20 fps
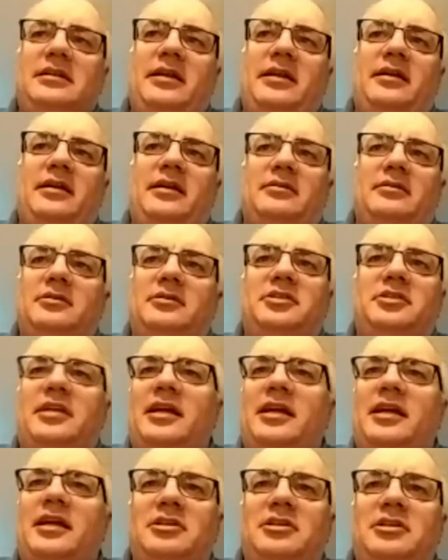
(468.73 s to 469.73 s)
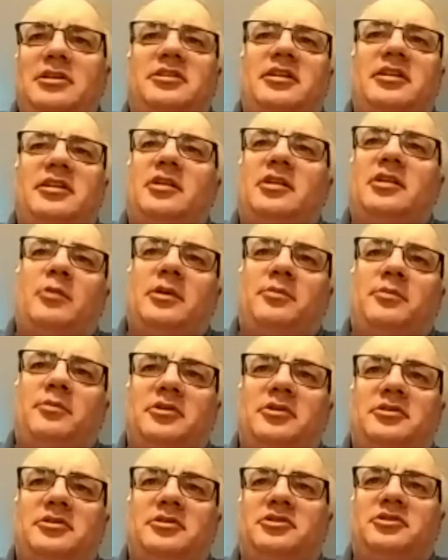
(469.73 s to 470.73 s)
you can't. It's not a one
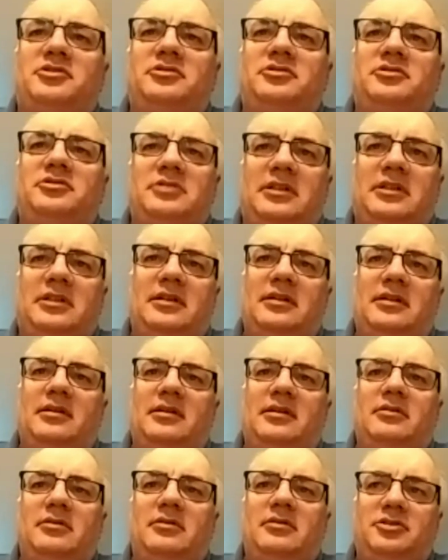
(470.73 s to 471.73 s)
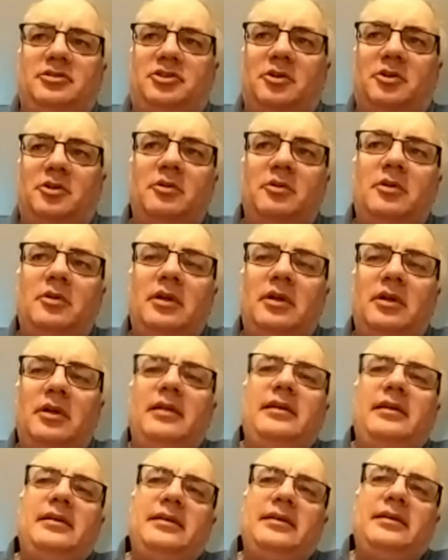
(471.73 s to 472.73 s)
person show,
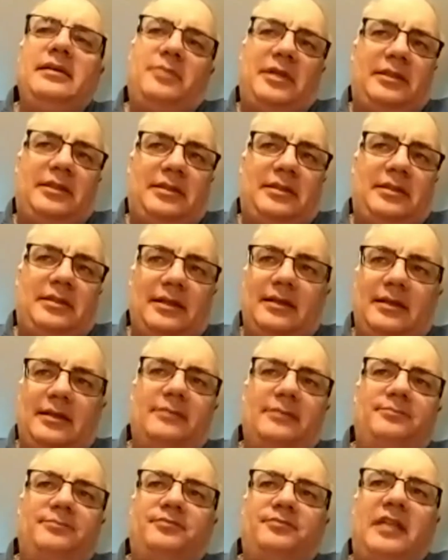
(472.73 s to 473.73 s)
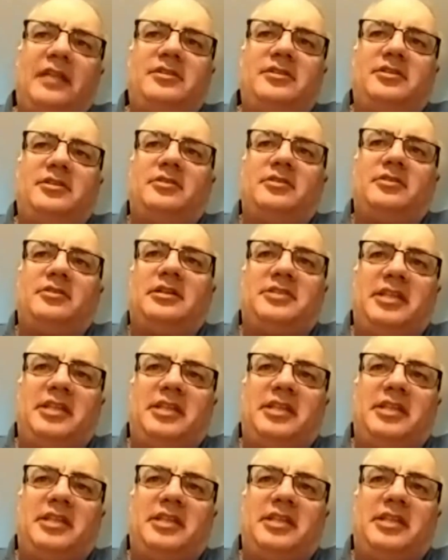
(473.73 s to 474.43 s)
but it's a team